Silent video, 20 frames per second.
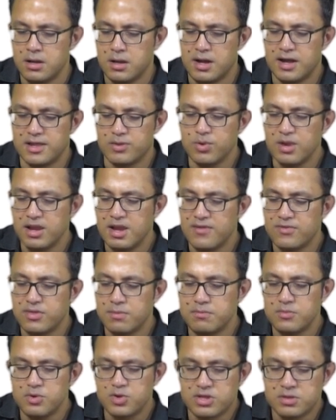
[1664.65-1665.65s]
As we left the
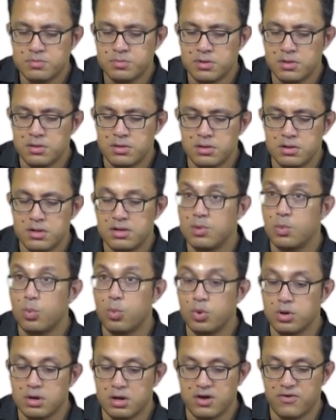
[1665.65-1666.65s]
miserable little
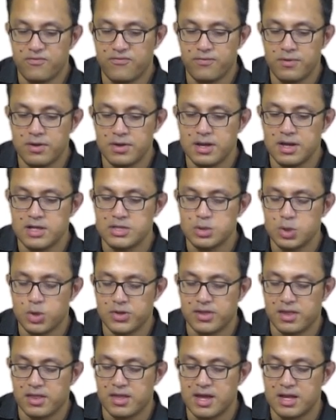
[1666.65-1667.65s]
wharf, he
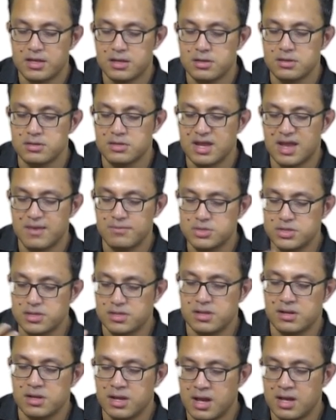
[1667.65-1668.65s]
tossed his head
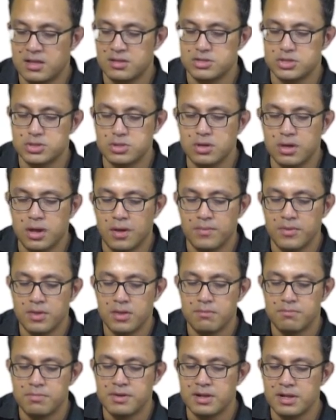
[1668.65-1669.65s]
contemptuously at the shore.
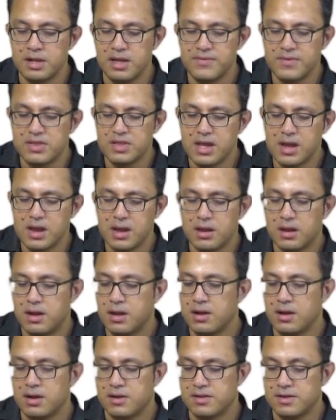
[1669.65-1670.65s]
"Been living there?" he
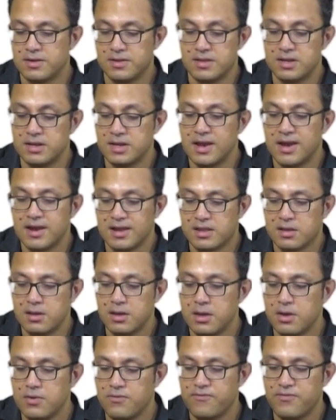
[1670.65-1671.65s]
asked. I said, "Yes."
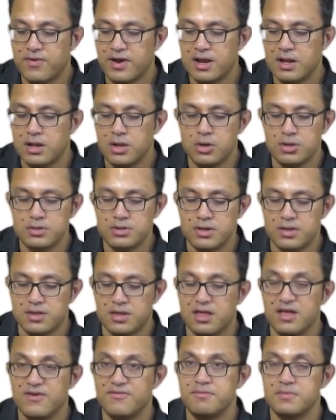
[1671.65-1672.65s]
"Fine lot, these
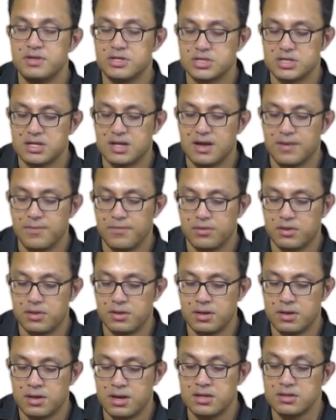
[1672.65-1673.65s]
government jobs,
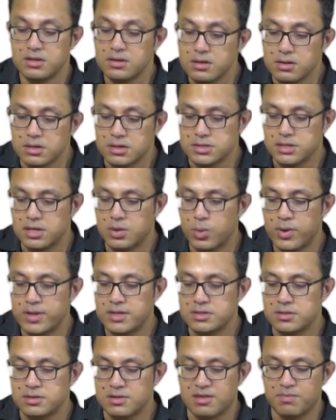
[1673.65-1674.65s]
are they not?" he
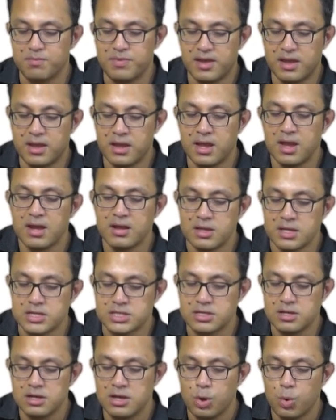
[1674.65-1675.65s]
went on, speaking
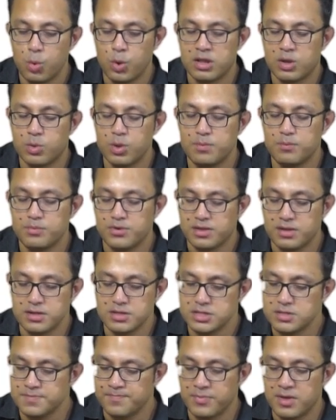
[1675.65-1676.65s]
English with great
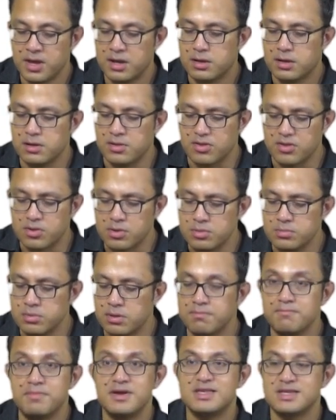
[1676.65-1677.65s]
precision and considerable
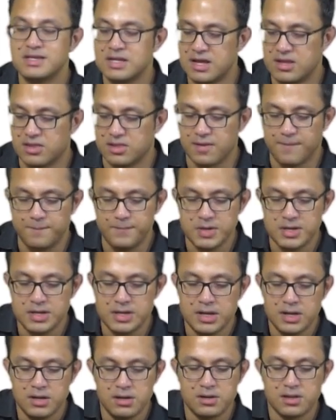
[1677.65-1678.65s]
bitterness.
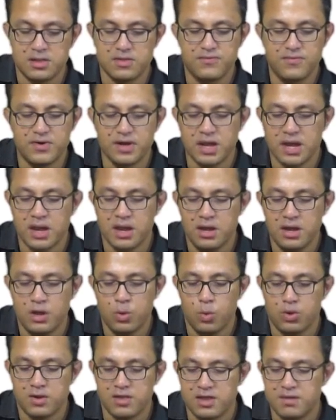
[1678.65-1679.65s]
"It is funny
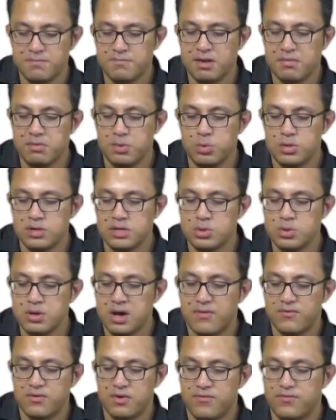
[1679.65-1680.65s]
what some people will do
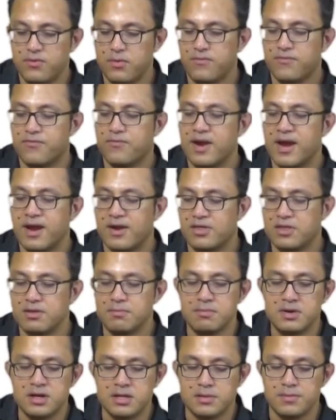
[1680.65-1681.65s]
after a few francs a
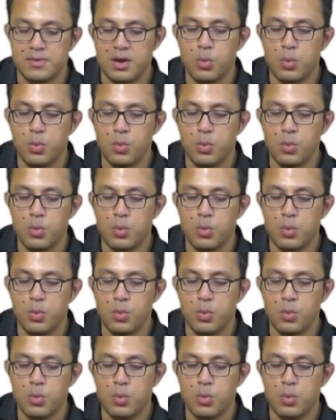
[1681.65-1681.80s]
month.